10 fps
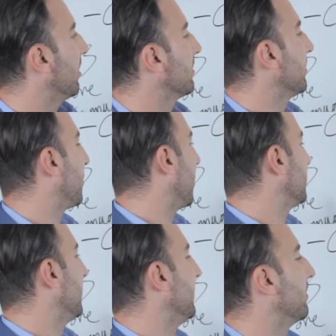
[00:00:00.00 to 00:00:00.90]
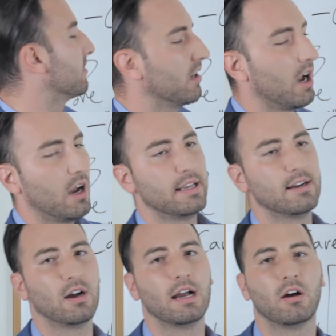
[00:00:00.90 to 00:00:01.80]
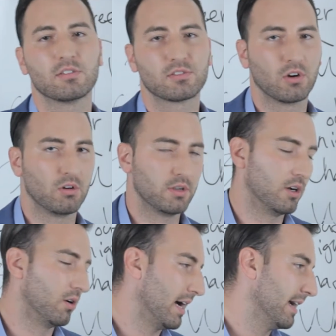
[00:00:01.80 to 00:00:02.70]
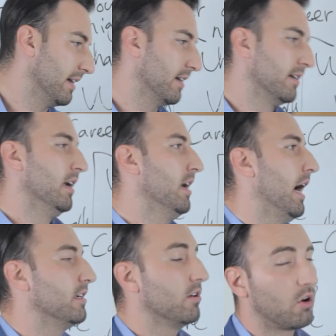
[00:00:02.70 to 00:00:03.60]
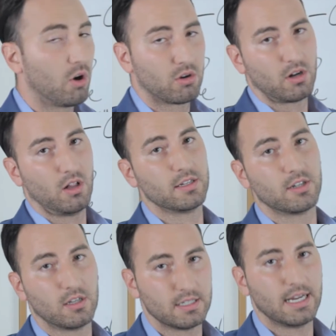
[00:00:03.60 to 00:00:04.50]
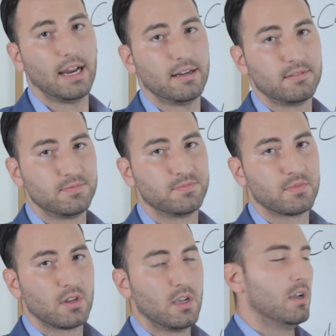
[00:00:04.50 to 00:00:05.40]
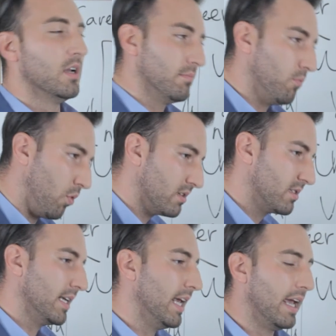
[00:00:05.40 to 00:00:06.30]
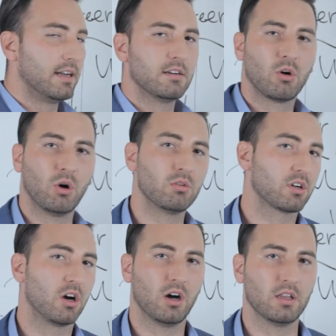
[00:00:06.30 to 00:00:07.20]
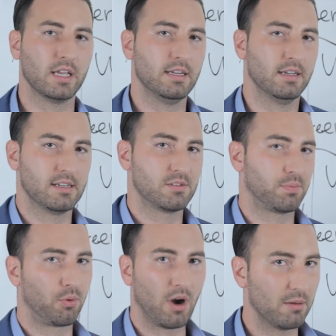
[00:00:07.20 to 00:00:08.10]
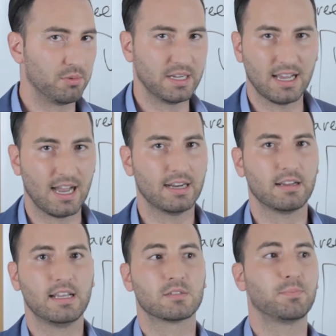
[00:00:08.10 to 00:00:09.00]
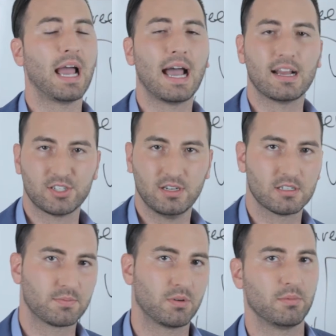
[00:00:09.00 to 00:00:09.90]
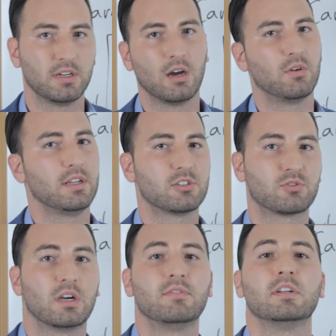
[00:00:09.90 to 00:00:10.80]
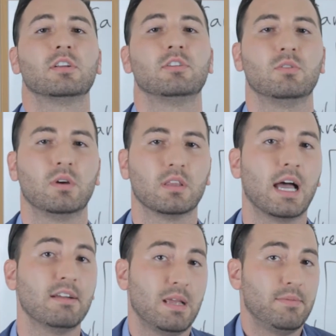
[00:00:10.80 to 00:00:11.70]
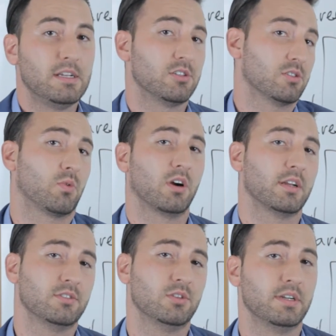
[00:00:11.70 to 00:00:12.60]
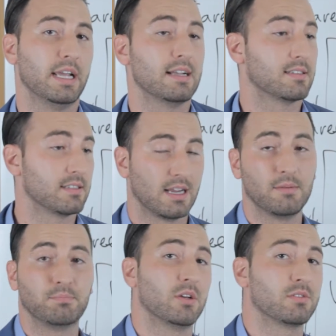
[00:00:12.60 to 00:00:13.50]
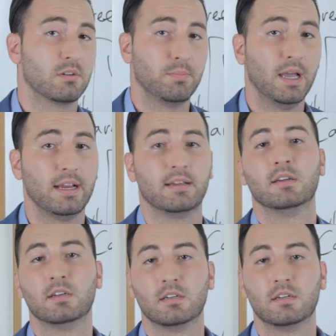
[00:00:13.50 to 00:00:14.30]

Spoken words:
talking to the bartender, he goes, nah, I also, I do cold calling during the day. Once again, cold calling is probably not his passion. It's probably not what he's driven to do in life. Maybe he's just working 2 gigs. He's got bills to pay,